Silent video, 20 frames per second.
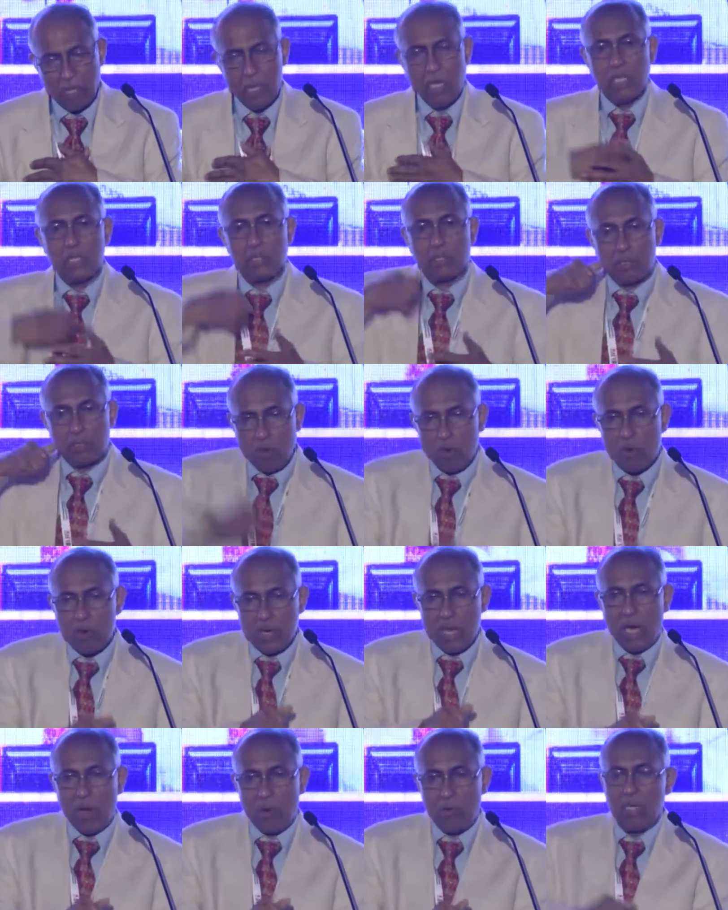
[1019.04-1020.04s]
to go
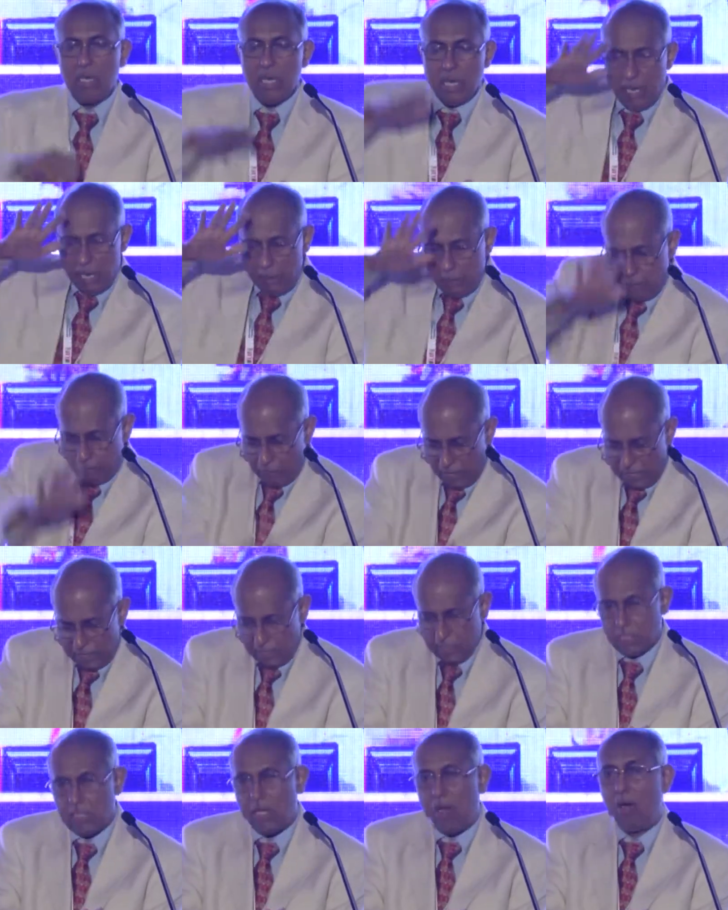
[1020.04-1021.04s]
down and
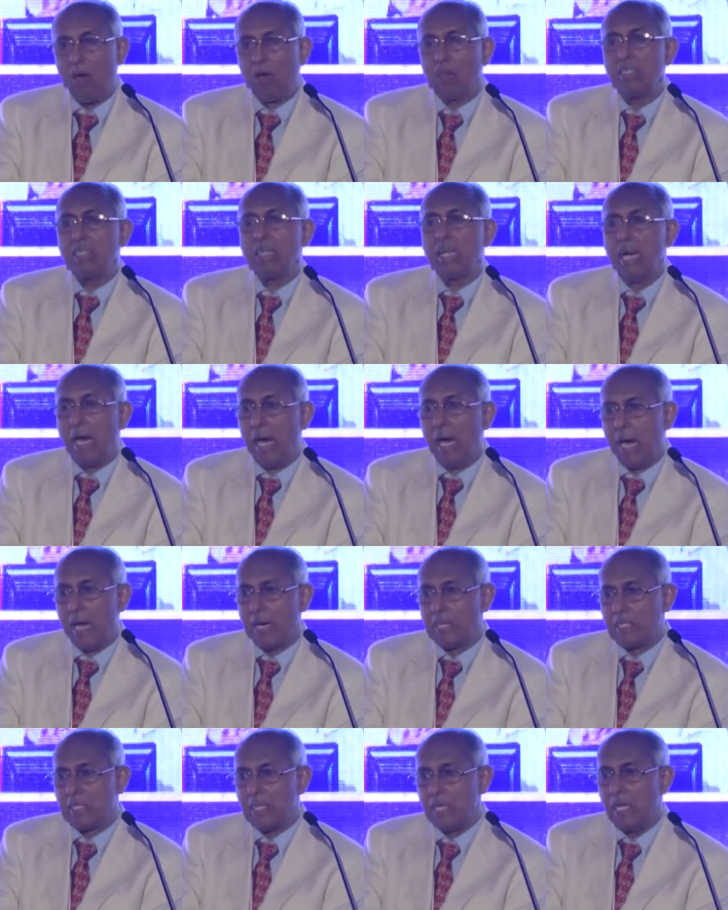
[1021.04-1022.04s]
press on the
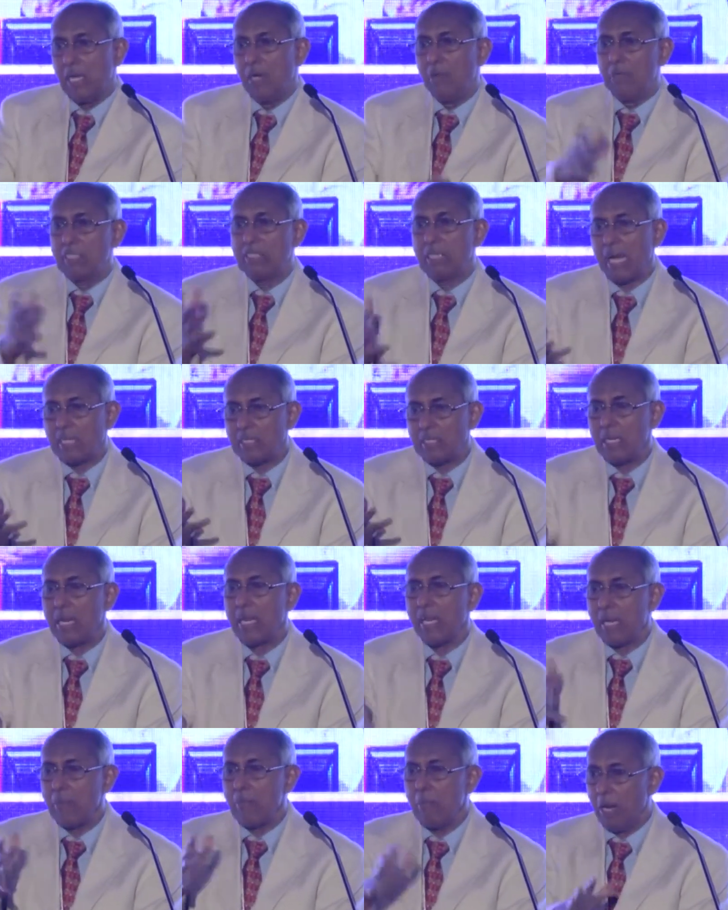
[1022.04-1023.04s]
heart, which acts like
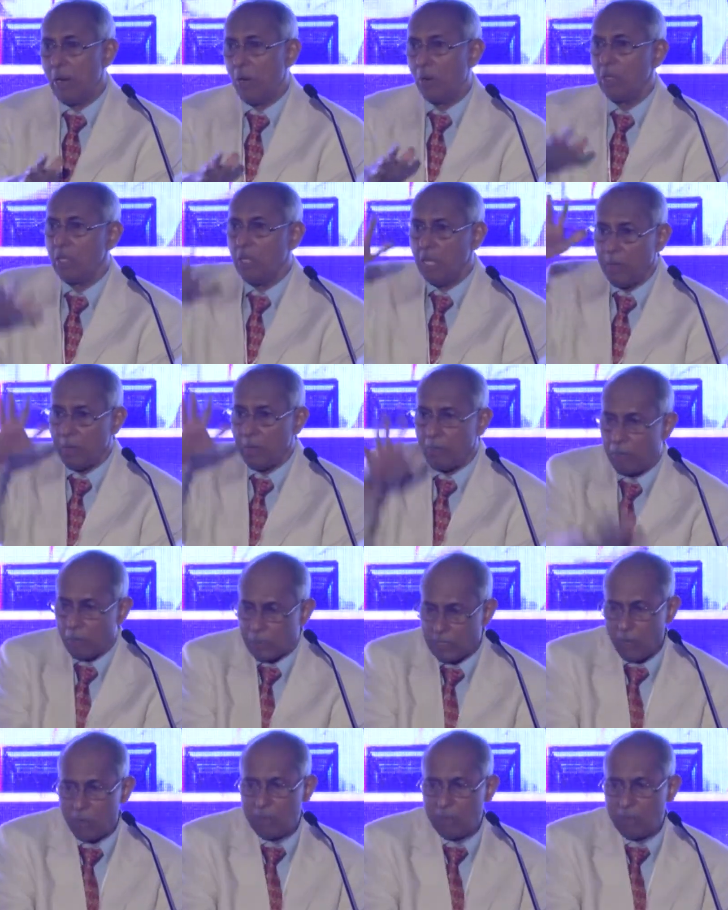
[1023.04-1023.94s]
a bellow, push out the